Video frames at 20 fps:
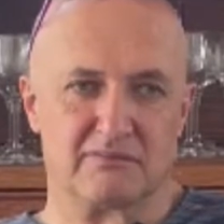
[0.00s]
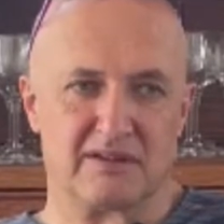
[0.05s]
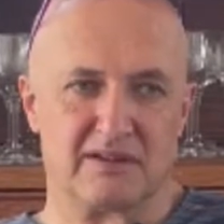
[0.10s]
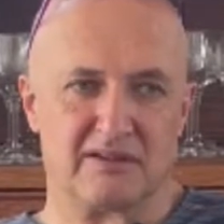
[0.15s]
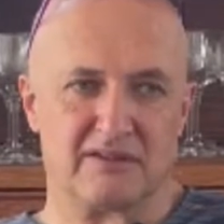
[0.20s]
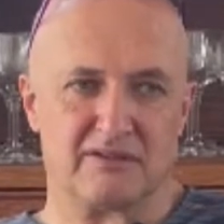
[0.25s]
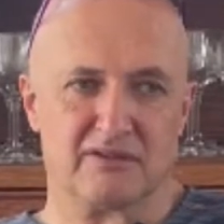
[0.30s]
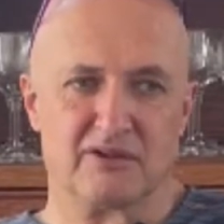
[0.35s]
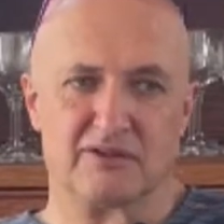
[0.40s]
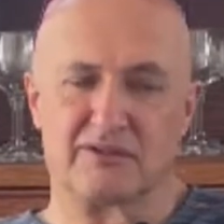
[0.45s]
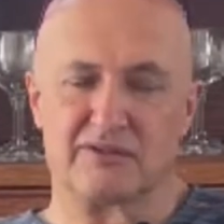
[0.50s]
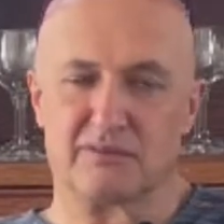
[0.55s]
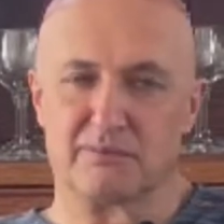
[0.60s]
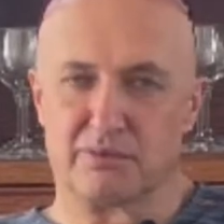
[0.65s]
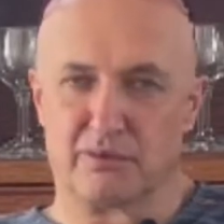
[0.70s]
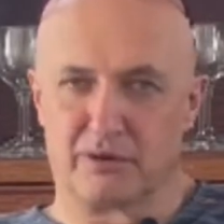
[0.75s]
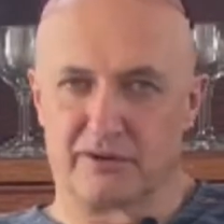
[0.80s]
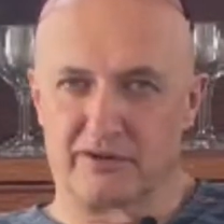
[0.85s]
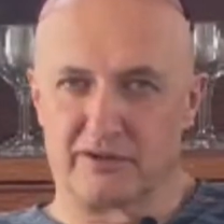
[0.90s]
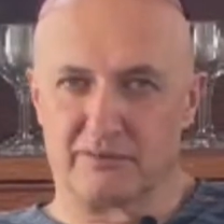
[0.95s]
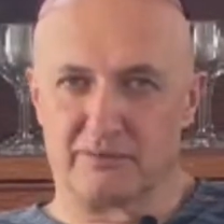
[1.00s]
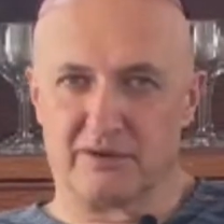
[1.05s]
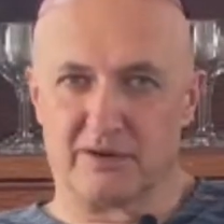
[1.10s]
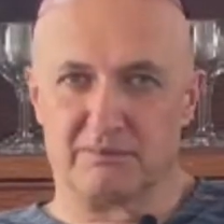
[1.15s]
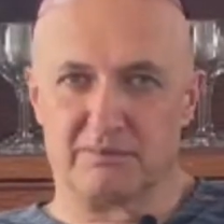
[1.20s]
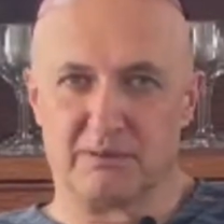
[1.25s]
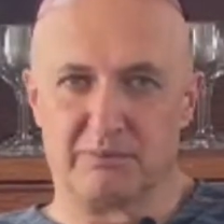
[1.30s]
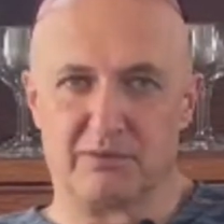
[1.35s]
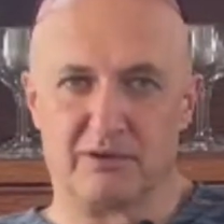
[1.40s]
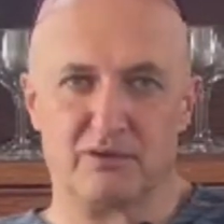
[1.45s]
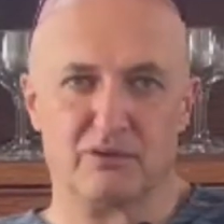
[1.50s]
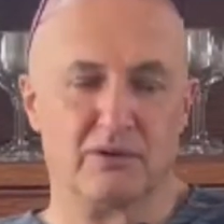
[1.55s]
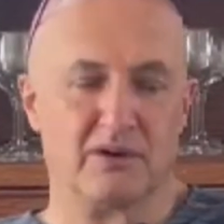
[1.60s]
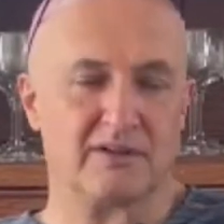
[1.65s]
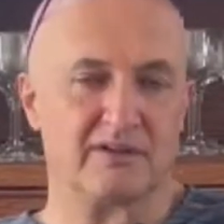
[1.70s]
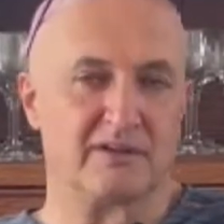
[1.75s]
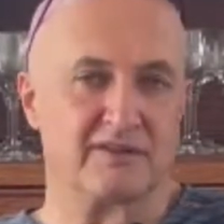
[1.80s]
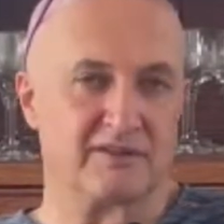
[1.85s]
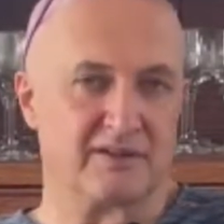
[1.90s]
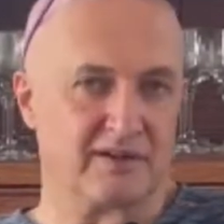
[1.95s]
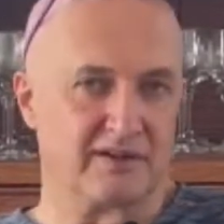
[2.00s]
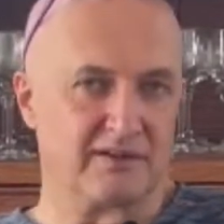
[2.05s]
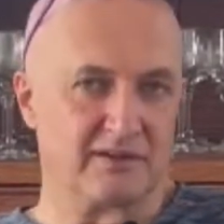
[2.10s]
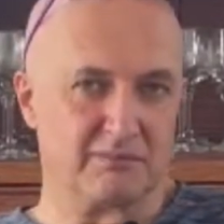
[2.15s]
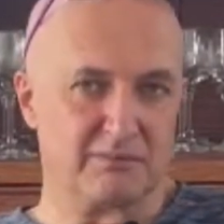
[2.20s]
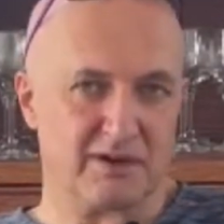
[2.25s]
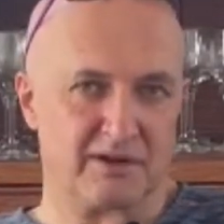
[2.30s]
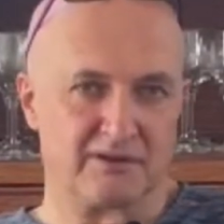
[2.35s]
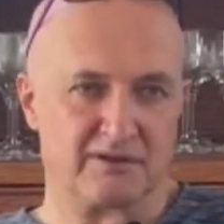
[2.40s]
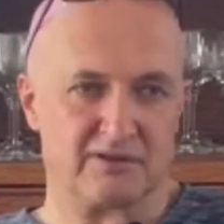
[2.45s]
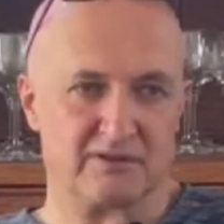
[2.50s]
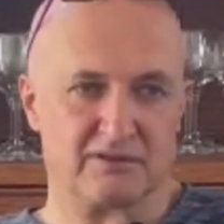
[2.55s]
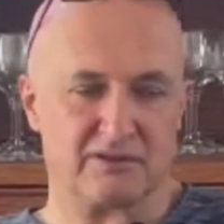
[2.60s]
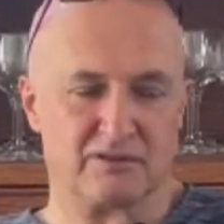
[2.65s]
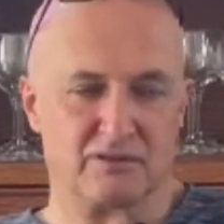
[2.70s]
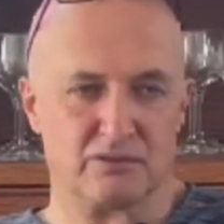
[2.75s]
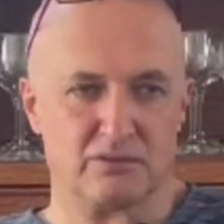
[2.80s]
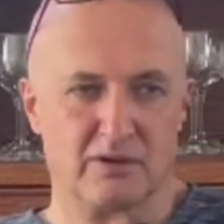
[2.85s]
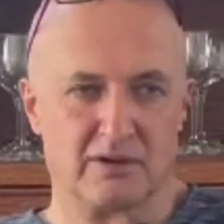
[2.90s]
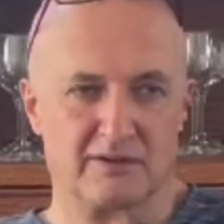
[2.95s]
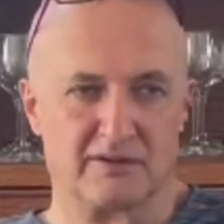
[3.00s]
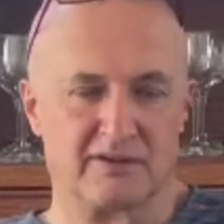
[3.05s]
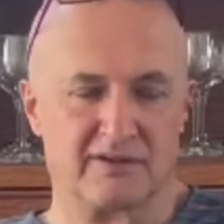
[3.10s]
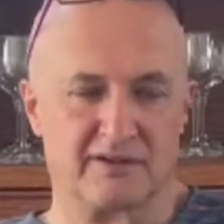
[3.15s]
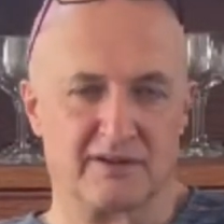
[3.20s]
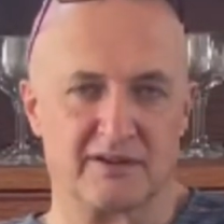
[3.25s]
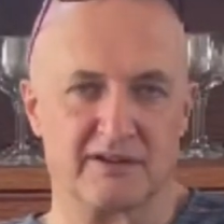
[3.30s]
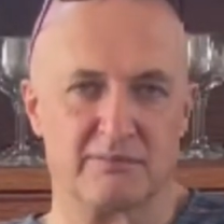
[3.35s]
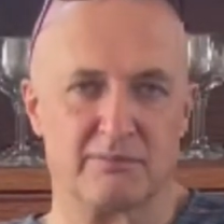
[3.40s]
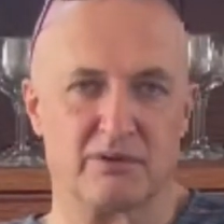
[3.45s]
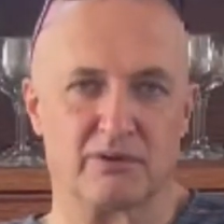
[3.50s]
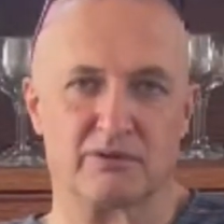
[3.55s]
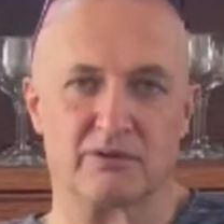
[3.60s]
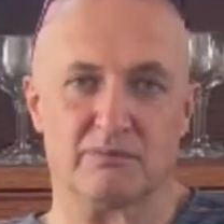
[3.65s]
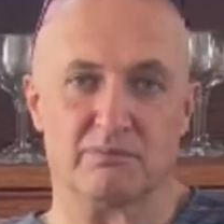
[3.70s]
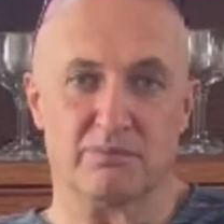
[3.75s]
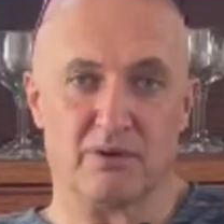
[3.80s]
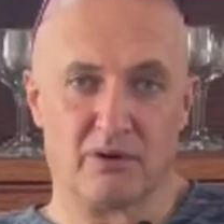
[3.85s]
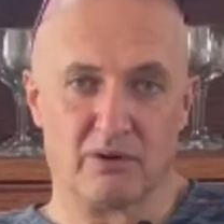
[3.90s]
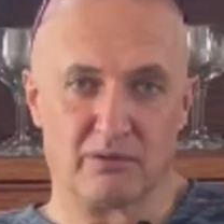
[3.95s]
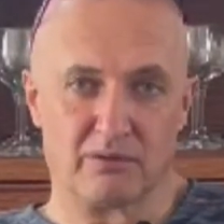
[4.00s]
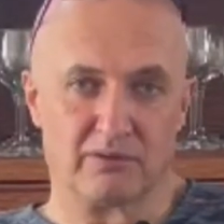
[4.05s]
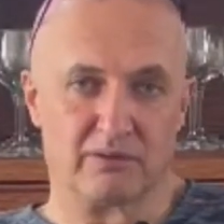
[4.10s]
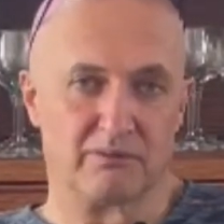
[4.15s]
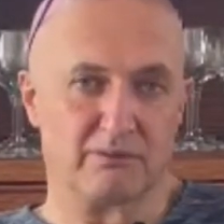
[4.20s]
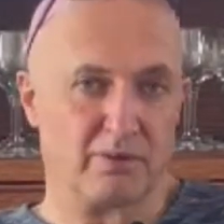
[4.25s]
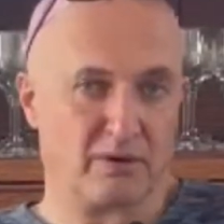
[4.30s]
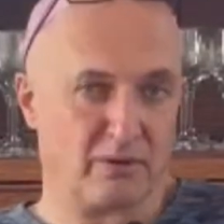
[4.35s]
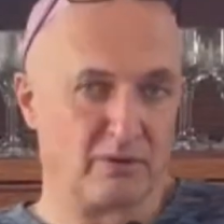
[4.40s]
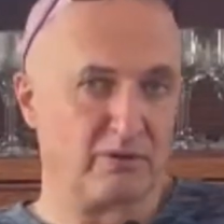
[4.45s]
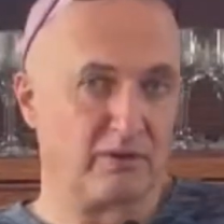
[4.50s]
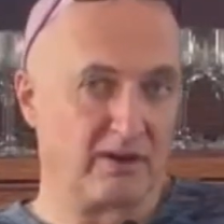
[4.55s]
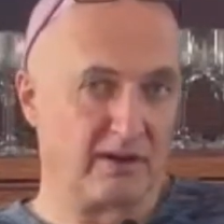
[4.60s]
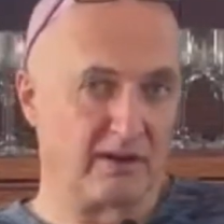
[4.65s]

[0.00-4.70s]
is not supported by people who understand the matter and who understand about the bone